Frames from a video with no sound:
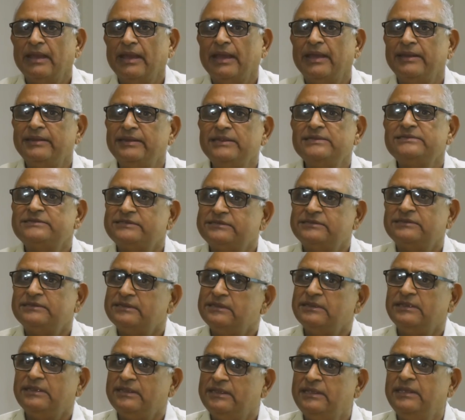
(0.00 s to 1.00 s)
And he's,
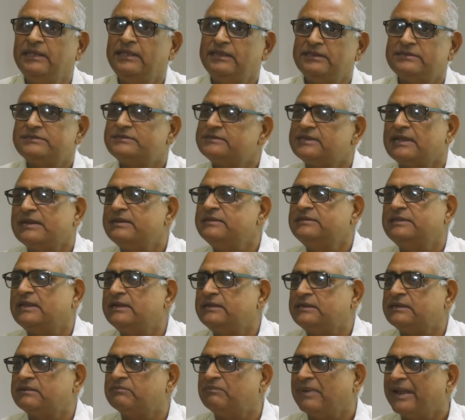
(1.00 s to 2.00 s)
he said
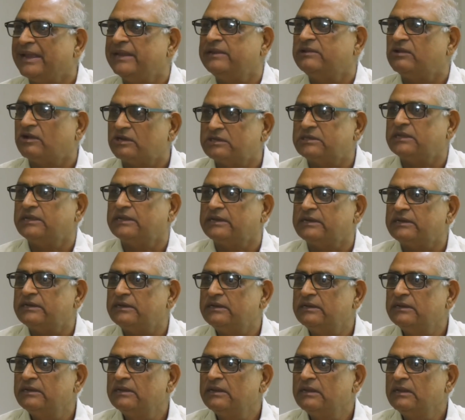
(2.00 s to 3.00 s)
that my
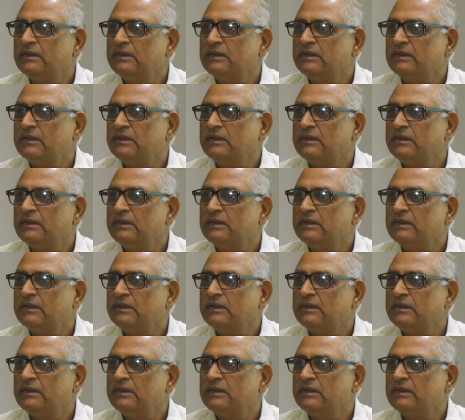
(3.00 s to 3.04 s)
daughter